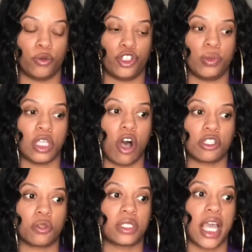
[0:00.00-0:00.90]
and she was
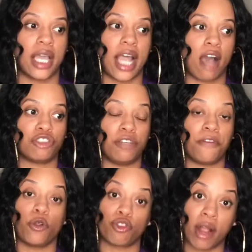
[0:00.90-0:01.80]
also saying how she
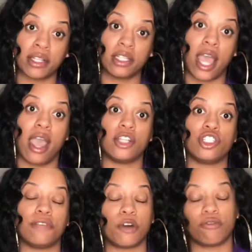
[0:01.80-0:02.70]
felt threatened and
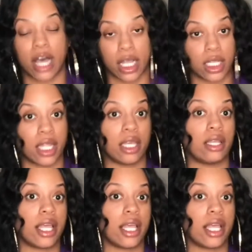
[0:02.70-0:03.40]
she felt violated,